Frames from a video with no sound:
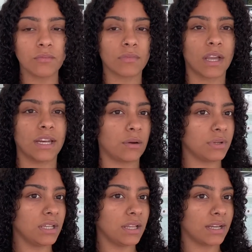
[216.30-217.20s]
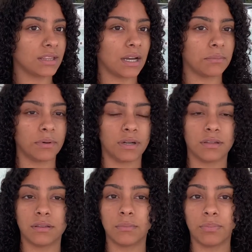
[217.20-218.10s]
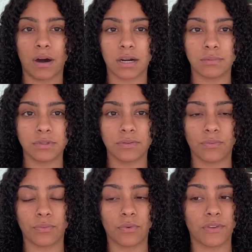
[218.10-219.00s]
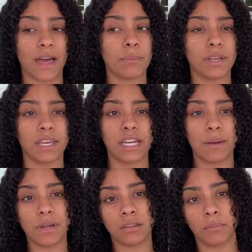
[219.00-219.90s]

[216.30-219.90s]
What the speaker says: and I really liked that. But the bottoms for that bikini I made,